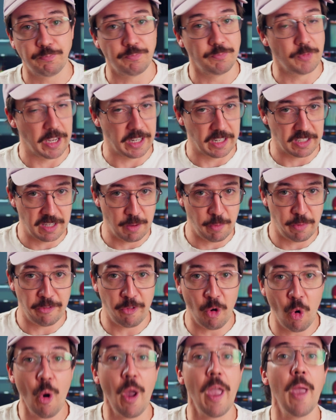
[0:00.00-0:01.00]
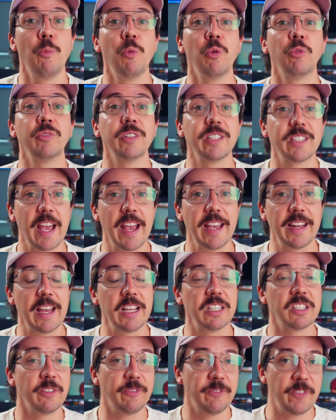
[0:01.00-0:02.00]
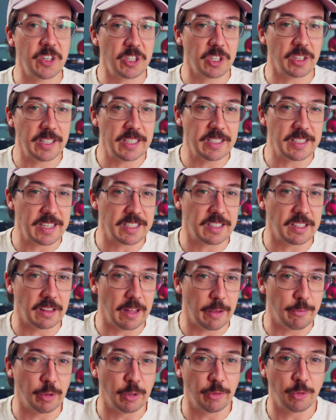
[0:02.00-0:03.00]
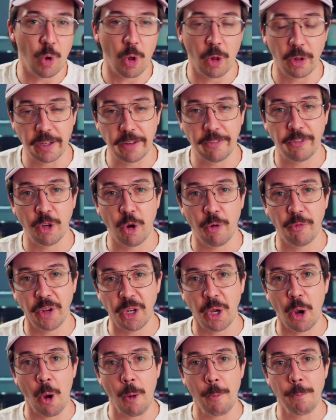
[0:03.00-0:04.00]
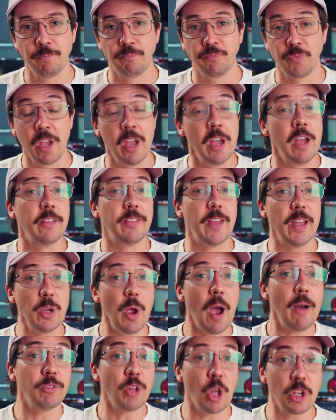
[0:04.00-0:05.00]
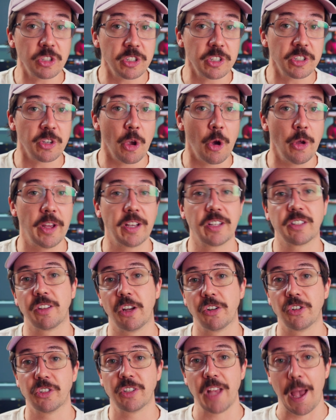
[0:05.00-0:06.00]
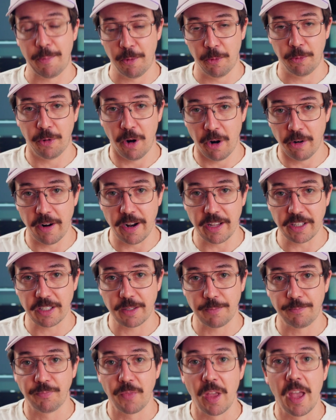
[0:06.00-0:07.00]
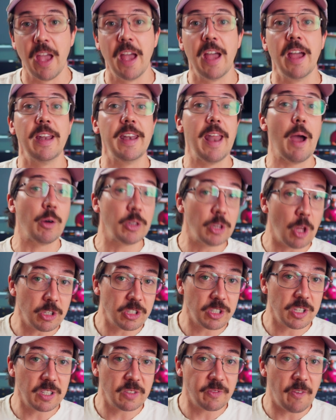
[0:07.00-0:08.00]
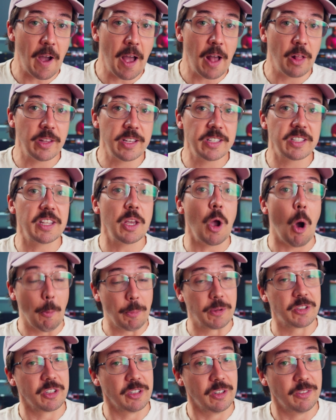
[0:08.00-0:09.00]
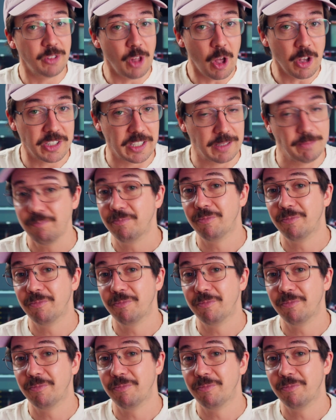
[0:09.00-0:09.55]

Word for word: Like I said before, it will retain a sufficiently decent level of quality for your video. Then you have lossless codecs such as Apple ProRes. Now, a lossless file is the opposite of lossy.